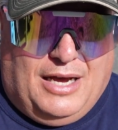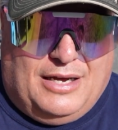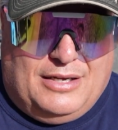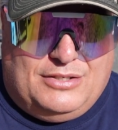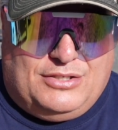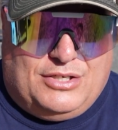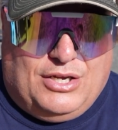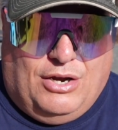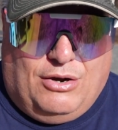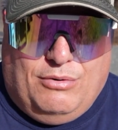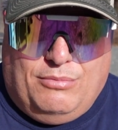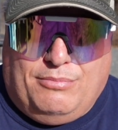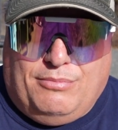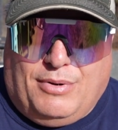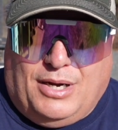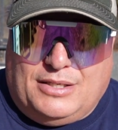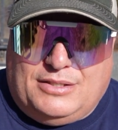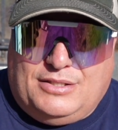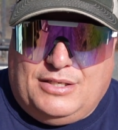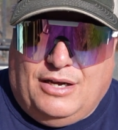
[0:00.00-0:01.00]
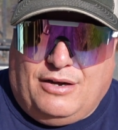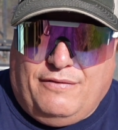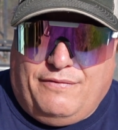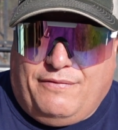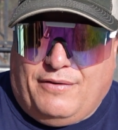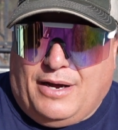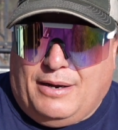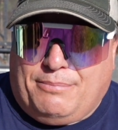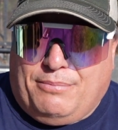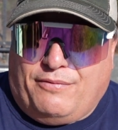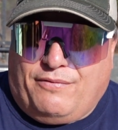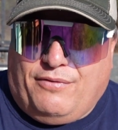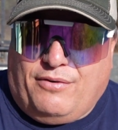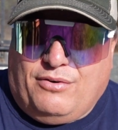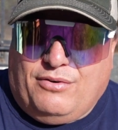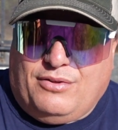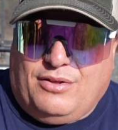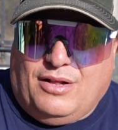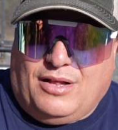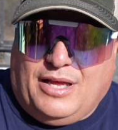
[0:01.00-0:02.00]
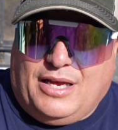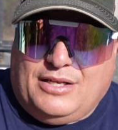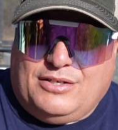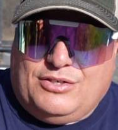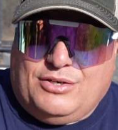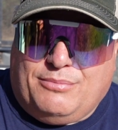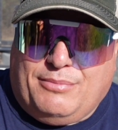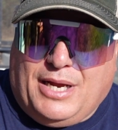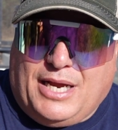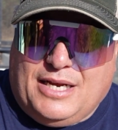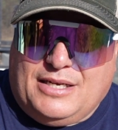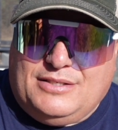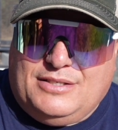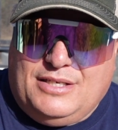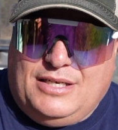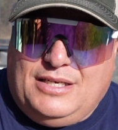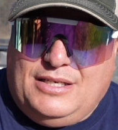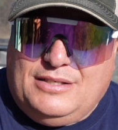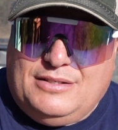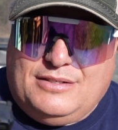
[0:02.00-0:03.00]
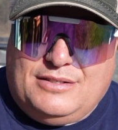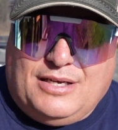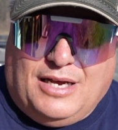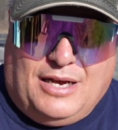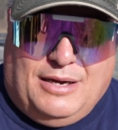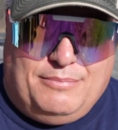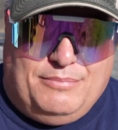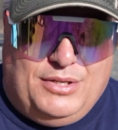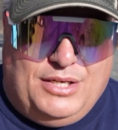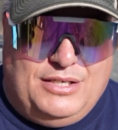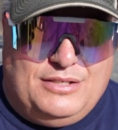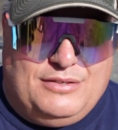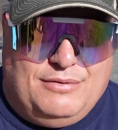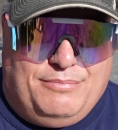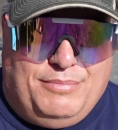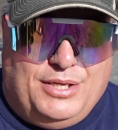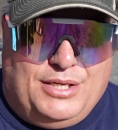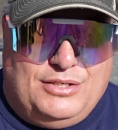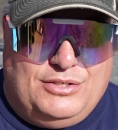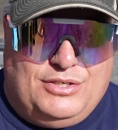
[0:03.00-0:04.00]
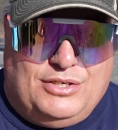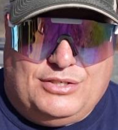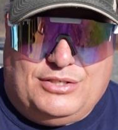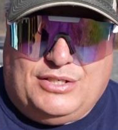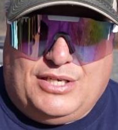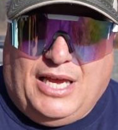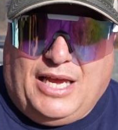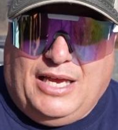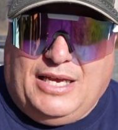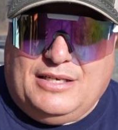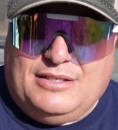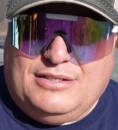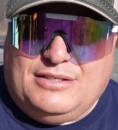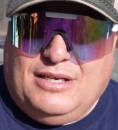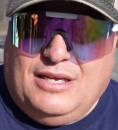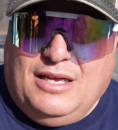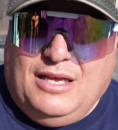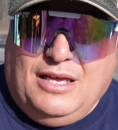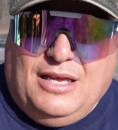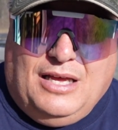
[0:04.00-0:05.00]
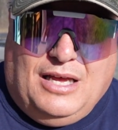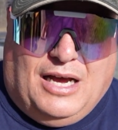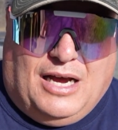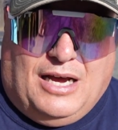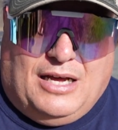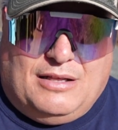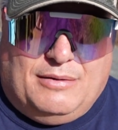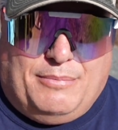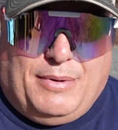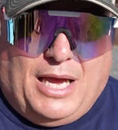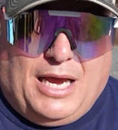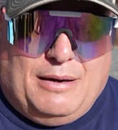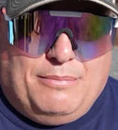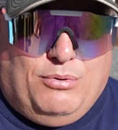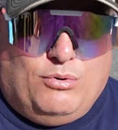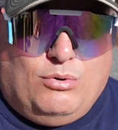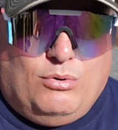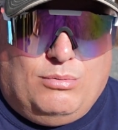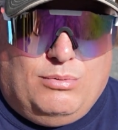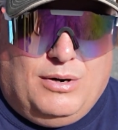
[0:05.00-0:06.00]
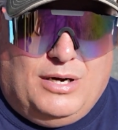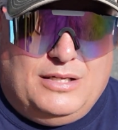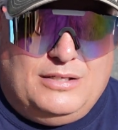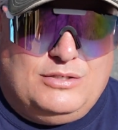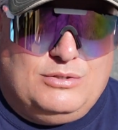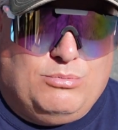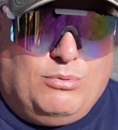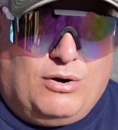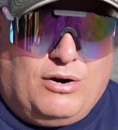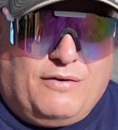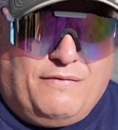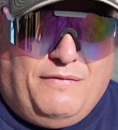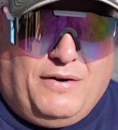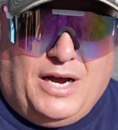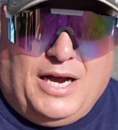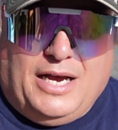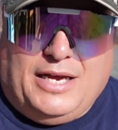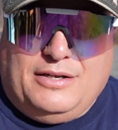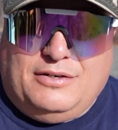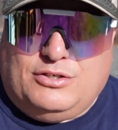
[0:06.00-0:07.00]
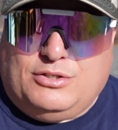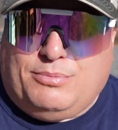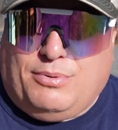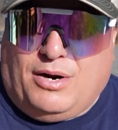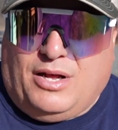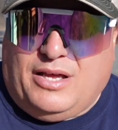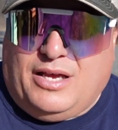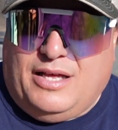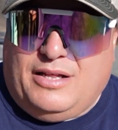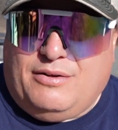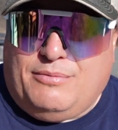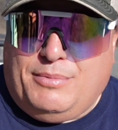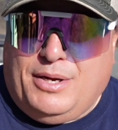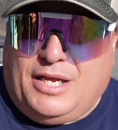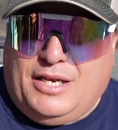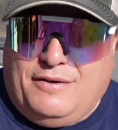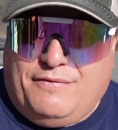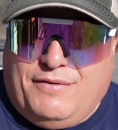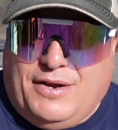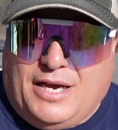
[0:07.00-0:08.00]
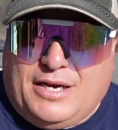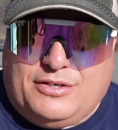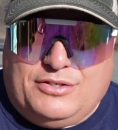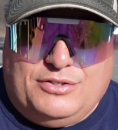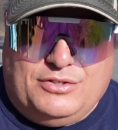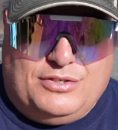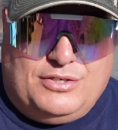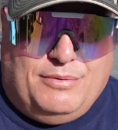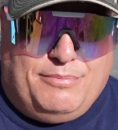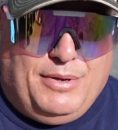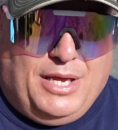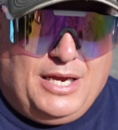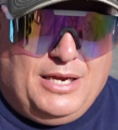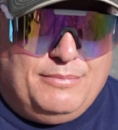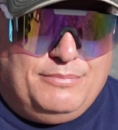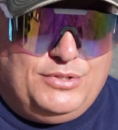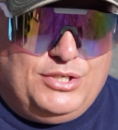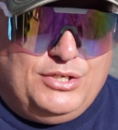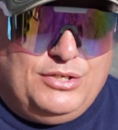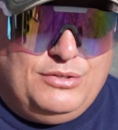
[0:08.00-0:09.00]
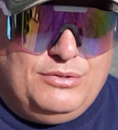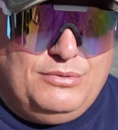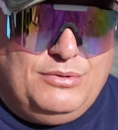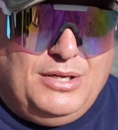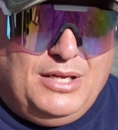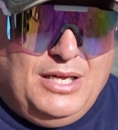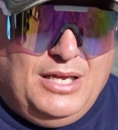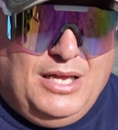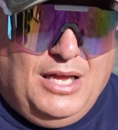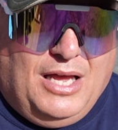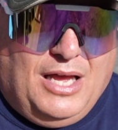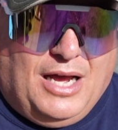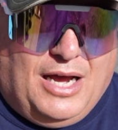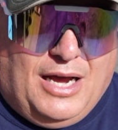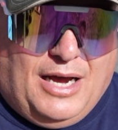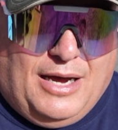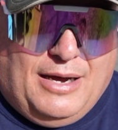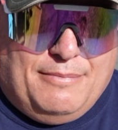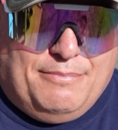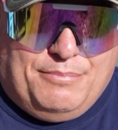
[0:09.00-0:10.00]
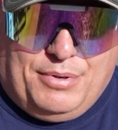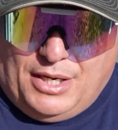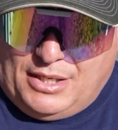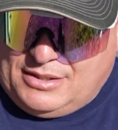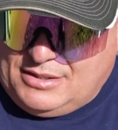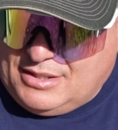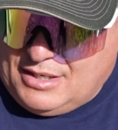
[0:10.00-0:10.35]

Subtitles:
So myself, I prefer the Lancer magazines. These have been just tanks. The Magpul ones work fine. There's probably other manufacturers that make them too. But